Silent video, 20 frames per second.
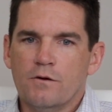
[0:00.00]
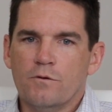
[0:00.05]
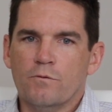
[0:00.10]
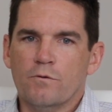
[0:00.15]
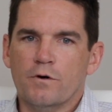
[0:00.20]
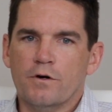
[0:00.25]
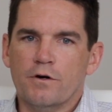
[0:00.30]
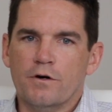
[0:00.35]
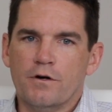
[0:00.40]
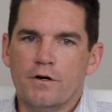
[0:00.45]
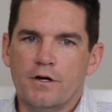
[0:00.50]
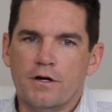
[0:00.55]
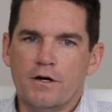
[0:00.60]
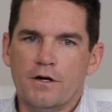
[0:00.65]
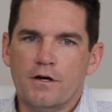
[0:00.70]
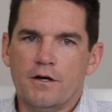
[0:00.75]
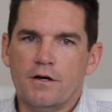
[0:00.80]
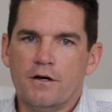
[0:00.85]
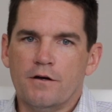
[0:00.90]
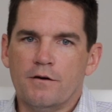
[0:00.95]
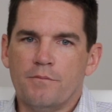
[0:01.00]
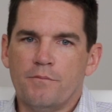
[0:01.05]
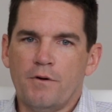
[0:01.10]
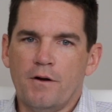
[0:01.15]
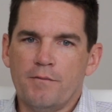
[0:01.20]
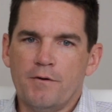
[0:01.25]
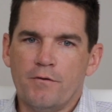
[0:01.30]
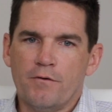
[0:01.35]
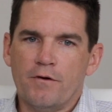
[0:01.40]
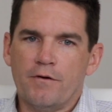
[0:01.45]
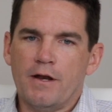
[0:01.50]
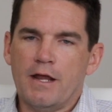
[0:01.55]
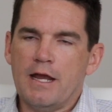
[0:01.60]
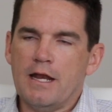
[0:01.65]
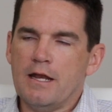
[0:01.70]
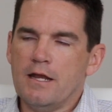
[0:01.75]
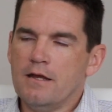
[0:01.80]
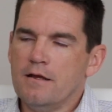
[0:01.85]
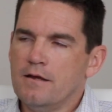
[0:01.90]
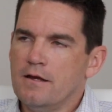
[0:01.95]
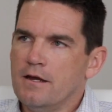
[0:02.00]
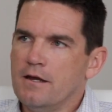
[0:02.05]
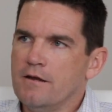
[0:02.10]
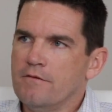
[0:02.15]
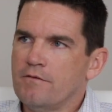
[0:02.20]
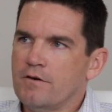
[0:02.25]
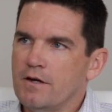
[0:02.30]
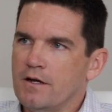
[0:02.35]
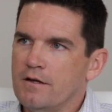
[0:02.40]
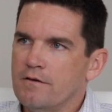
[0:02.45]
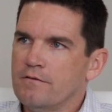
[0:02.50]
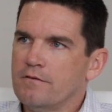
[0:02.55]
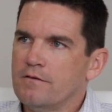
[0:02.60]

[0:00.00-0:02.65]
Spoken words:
we're probably around 80, 85.